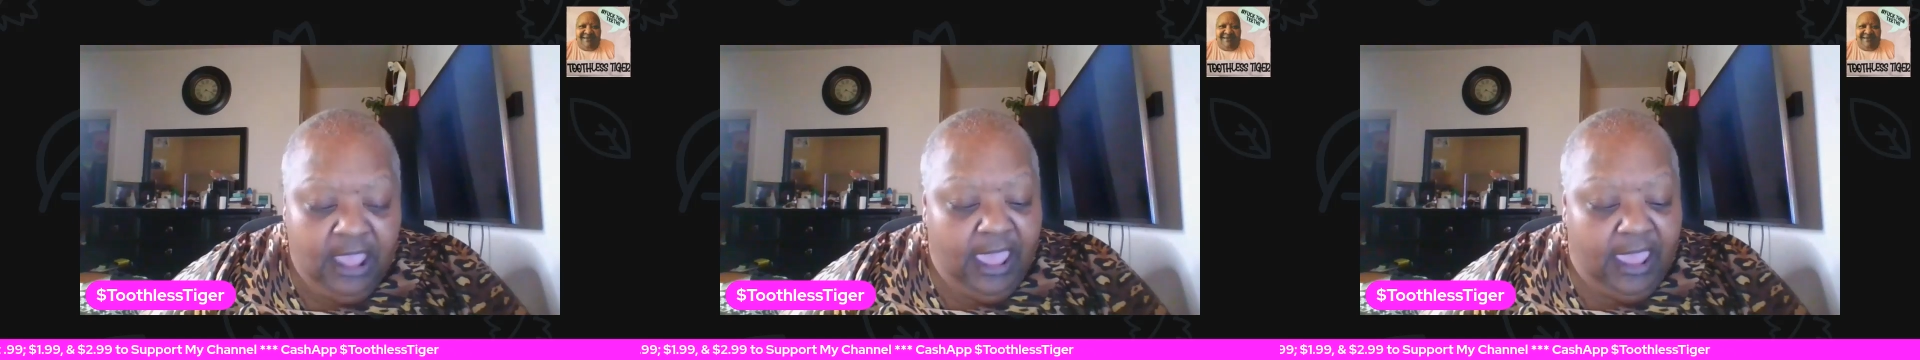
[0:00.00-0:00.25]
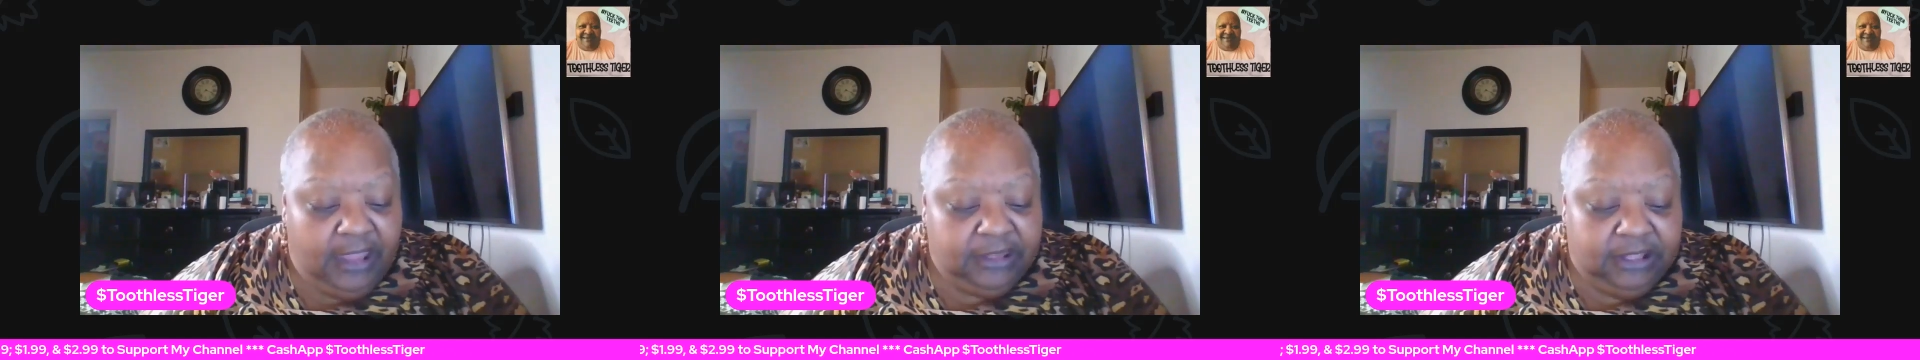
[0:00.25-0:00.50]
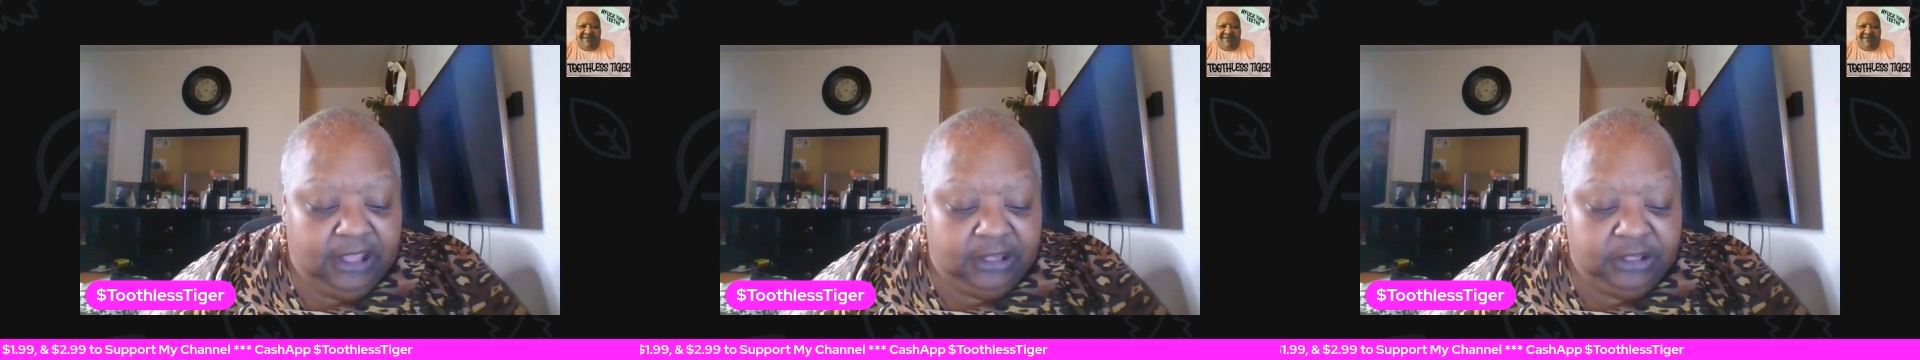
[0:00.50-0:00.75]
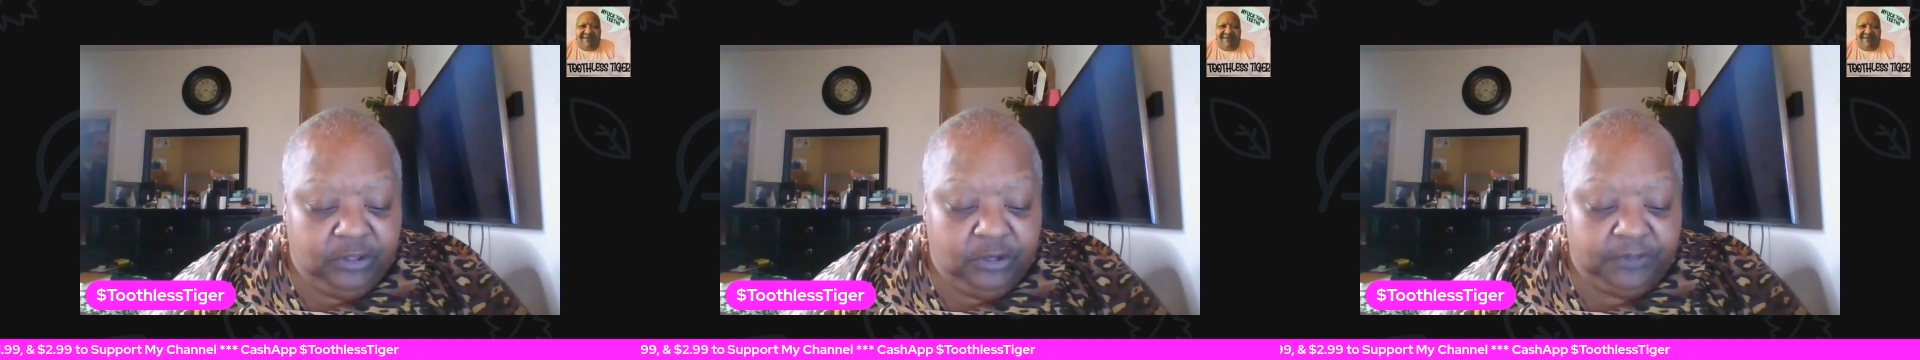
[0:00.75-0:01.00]
and
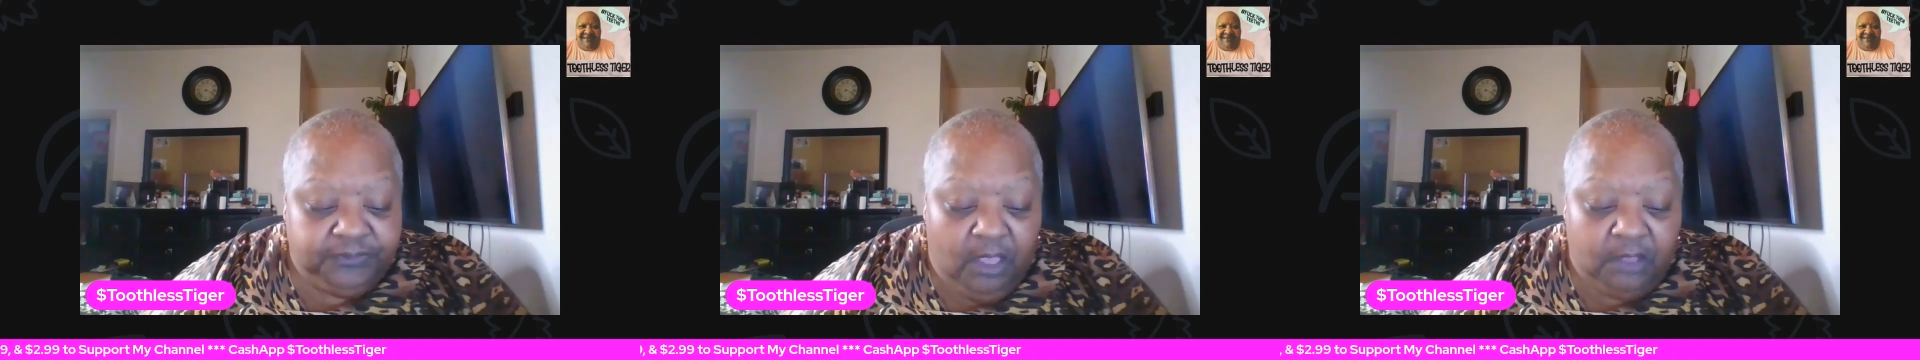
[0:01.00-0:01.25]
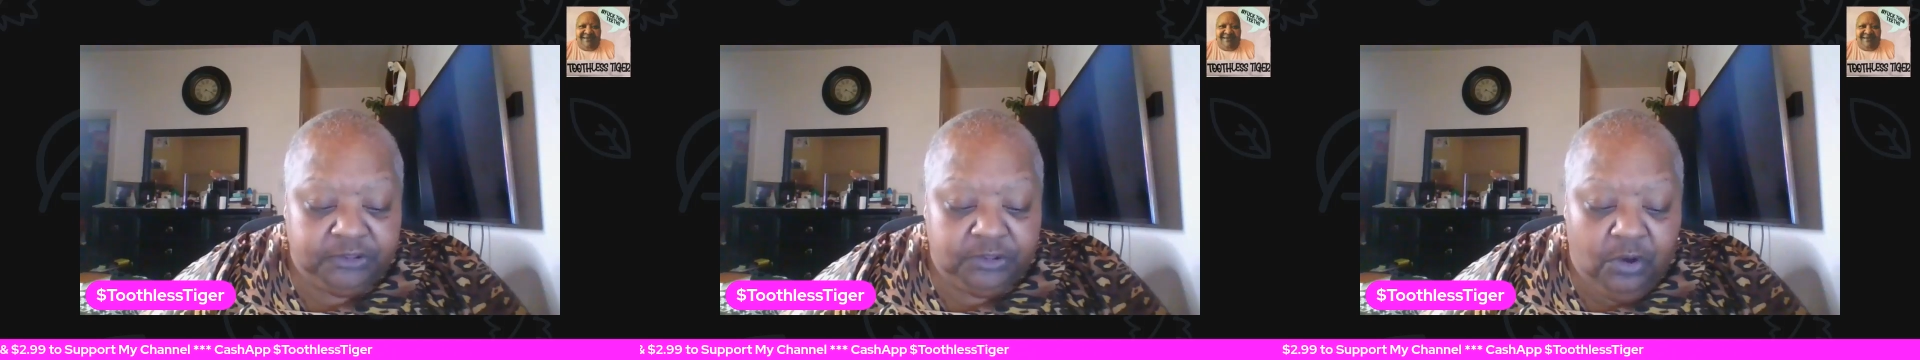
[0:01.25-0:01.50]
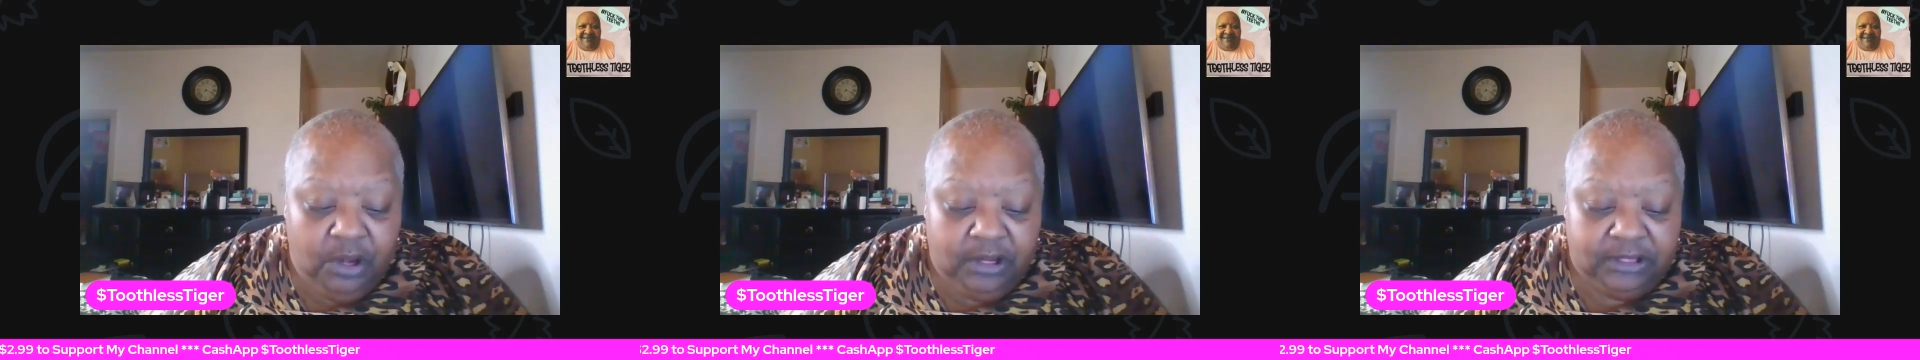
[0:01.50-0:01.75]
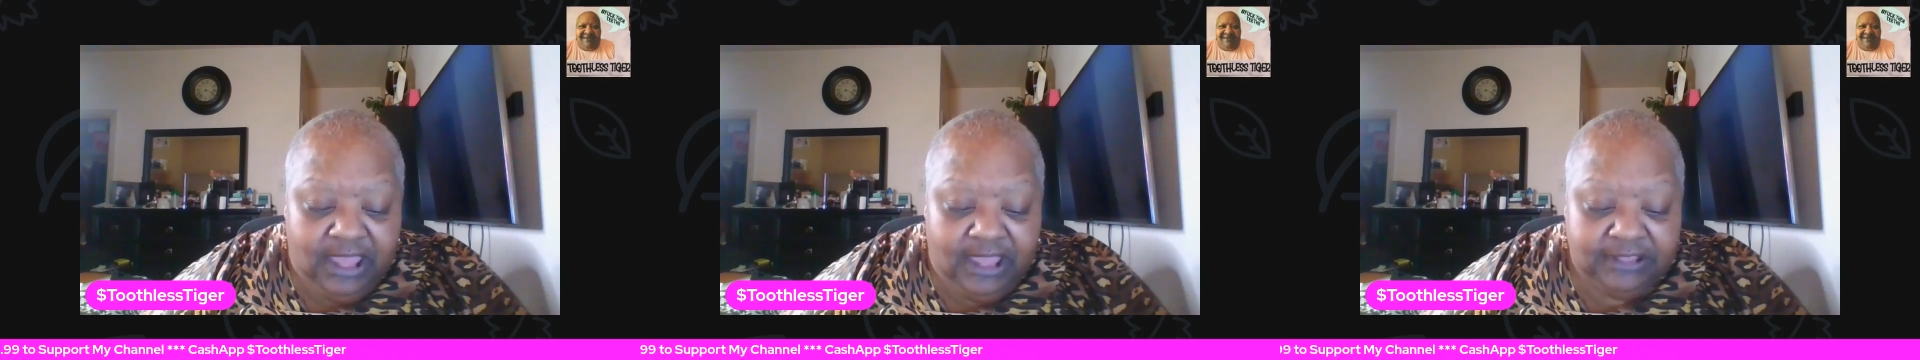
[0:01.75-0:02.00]
getting your thoughts
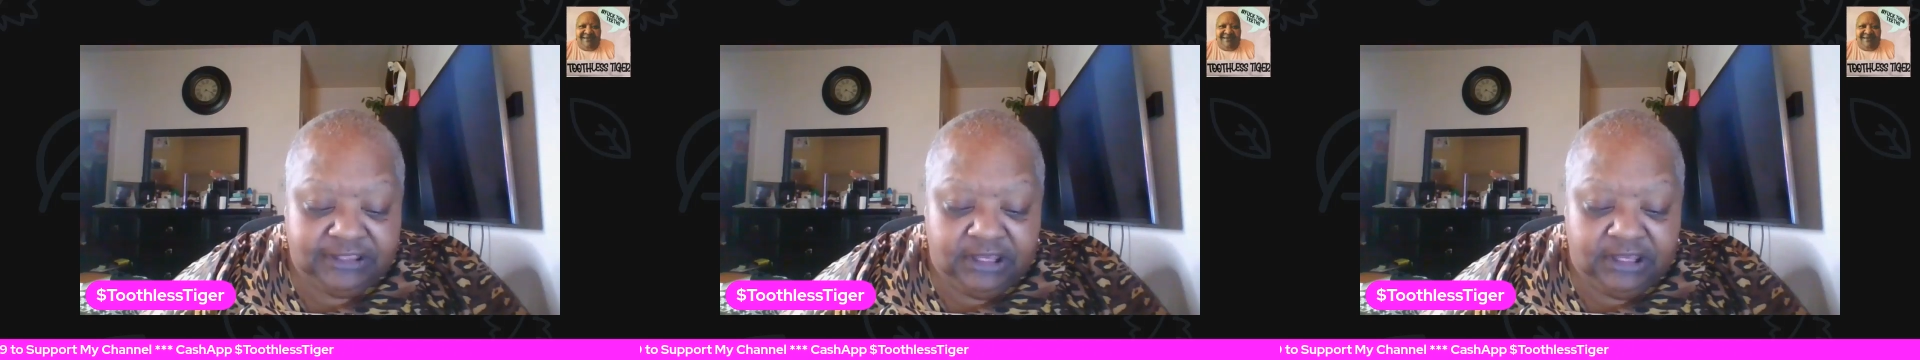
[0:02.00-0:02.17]
organized